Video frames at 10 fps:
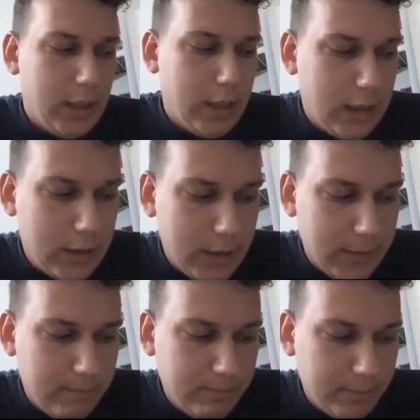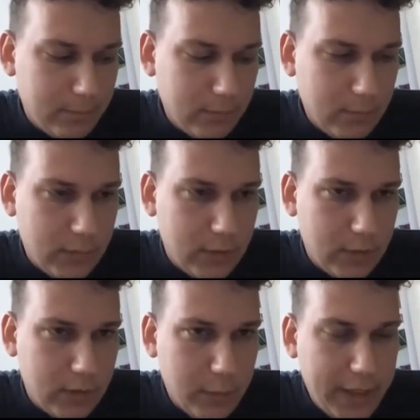
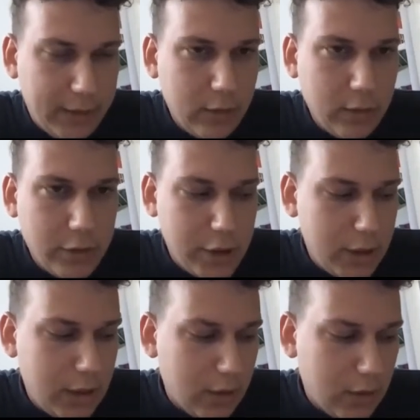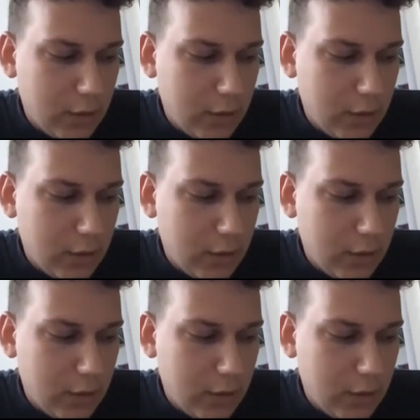The methodology